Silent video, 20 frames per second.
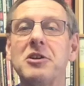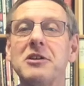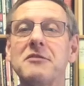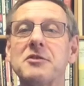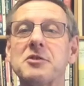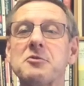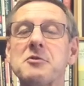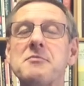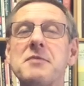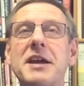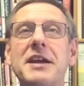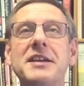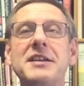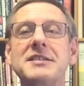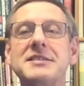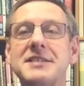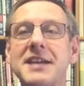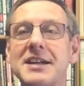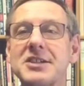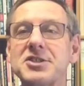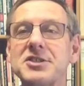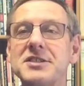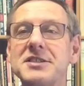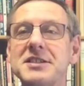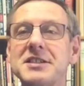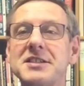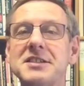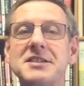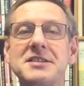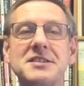of the remaining sessions
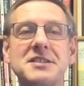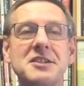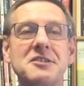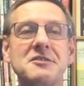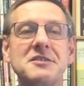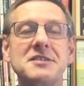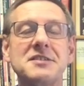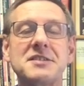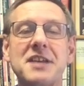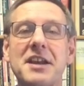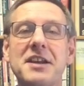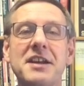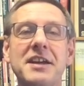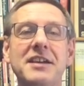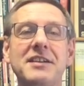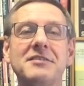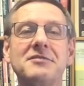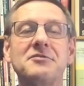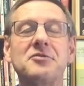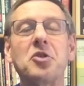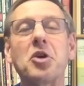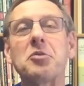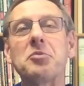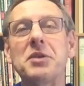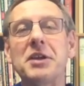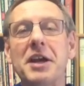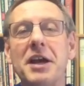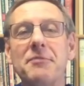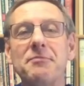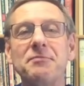in this series, Sunday, 4
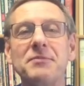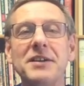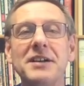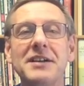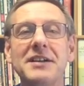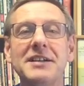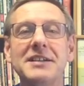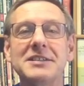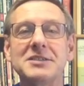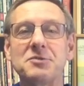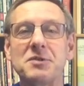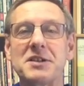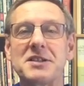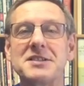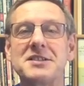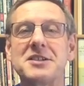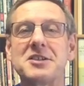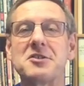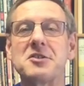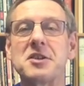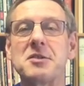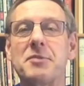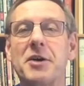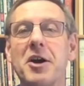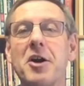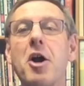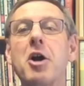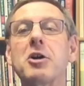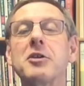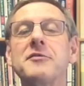p.m., as we consider the
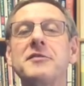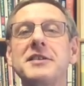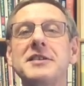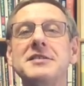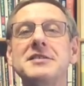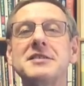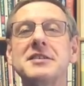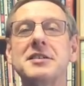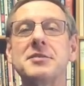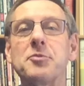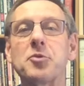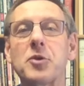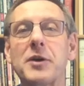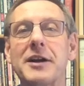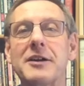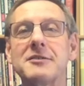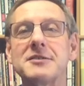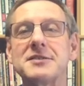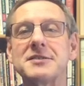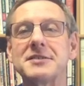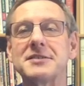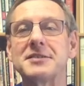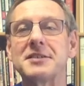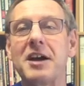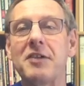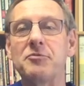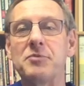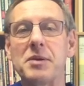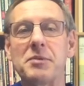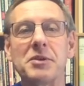biographies and prayers
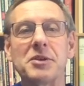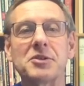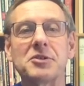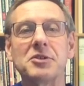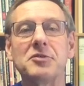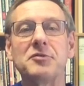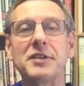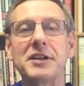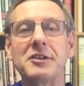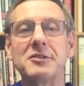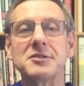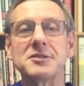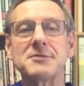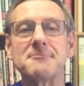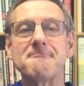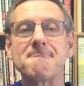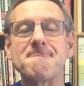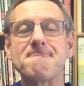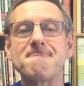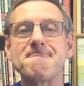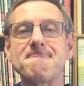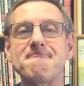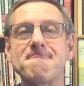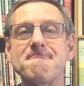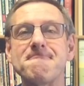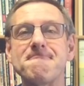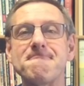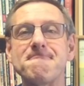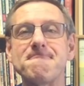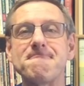of biblical figures.
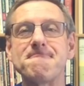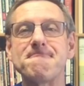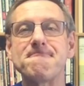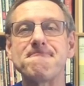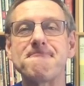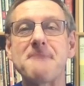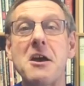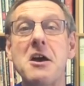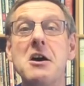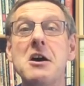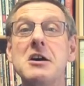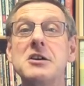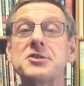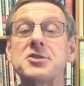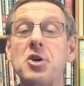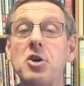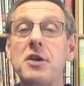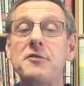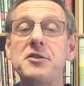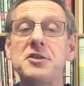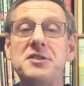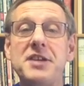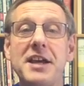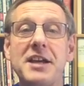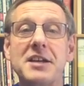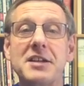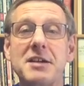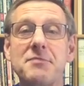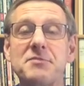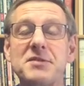So have you
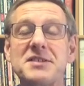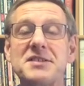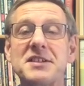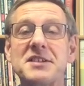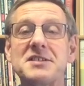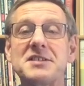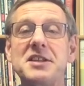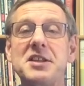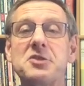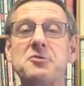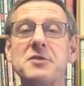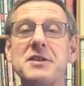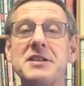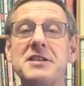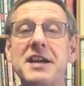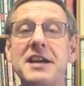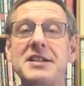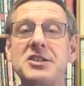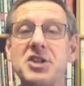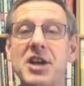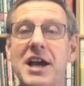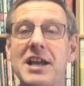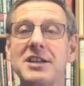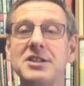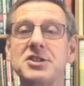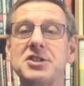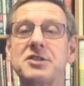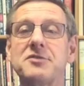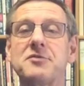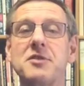taken up the 63-day
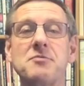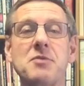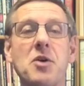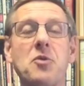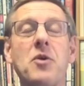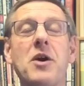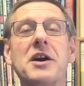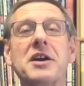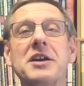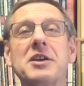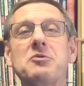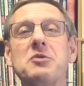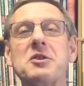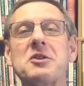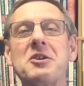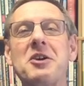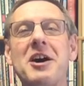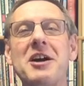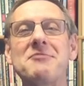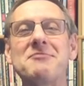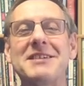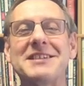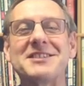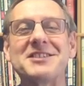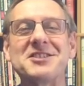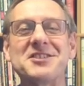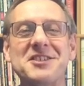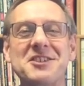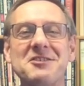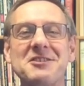challenge from our Walking with God
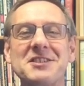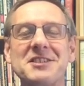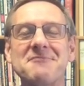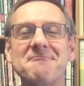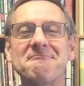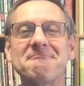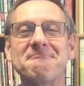message series?